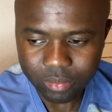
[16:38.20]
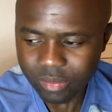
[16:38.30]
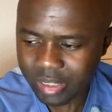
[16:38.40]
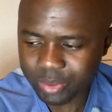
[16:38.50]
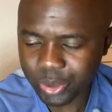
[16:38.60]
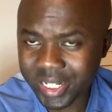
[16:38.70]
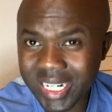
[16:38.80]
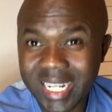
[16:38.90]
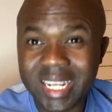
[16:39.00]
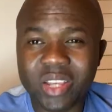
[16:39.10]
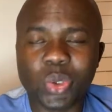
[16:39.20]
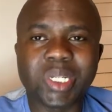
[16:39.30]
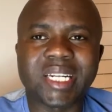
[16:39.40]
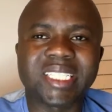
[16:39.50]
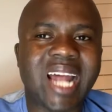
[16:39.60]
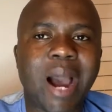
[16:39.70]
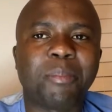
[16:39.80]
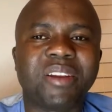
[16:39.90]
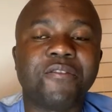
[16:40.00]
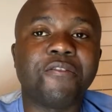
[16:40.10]
though it doesn't
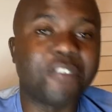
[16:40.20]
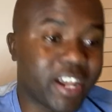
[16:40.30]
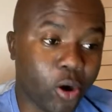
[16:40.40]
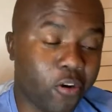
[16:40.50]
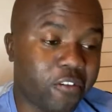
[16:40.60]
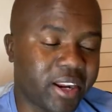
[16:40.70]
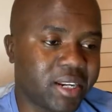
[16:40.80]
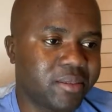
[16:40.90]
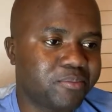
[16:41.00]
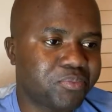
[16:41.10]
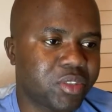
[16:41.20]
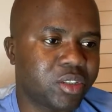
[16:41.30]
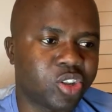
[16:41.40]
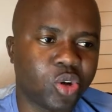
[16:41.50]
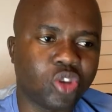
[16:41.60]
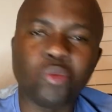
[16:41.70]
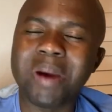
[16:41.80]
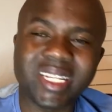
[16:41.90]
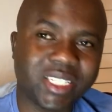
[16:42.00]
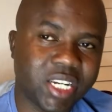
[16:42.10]
happen very often, you
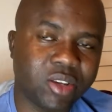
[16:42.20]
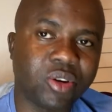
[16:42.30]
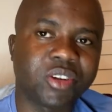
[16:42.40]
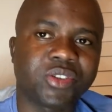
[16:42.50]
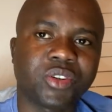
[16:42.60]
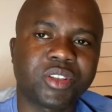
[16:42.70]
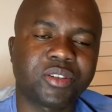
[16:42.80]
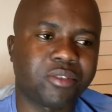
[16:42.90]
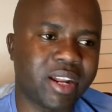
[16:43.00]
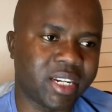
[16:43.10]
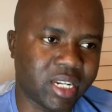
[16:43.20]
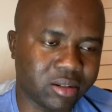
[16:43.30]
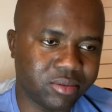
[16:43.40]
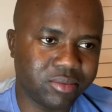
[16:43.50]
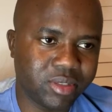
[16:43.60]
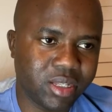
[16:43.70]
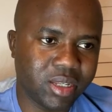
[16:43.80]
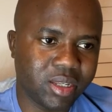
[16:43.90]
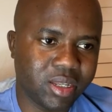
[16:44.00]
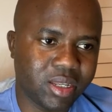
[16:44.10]
might check your results right now,
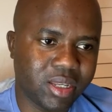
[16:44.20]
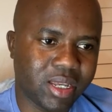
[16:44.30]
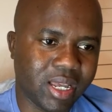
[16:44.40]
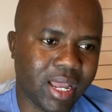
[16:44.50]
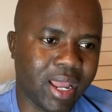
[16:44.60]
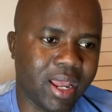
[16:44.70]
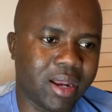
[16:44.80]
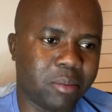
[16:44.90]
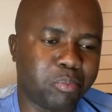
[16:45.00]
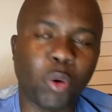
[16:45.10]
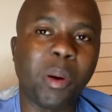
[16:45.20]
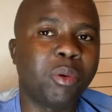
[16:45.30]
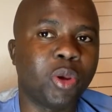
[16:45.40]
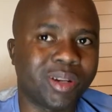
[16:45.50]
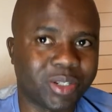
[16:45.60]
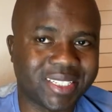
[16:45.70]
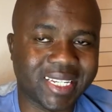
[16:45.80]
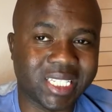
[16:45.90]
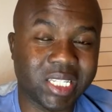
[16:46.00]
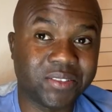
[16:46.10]
and probably you're not
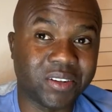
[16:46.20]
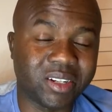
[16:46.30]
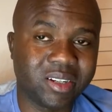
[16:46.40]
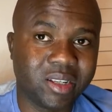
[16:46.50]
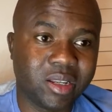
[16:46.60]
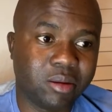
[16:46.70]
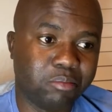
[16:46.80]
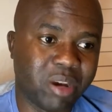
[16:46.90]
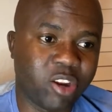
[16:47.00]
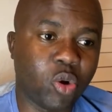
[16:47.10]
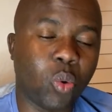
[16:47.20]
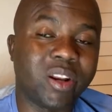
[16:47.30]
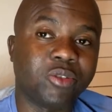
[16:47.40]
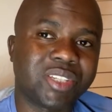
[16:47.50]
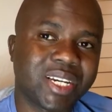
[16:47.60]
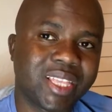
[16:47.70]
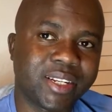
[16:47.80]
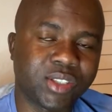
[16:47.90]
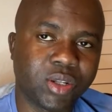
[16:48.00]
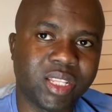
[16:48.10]
successful. But when you check the
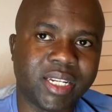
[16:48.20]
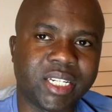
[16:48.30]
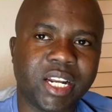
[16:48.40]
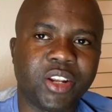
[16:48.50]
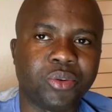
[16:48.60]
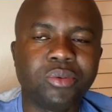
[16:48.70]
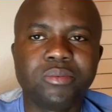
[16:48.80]
result, they tell you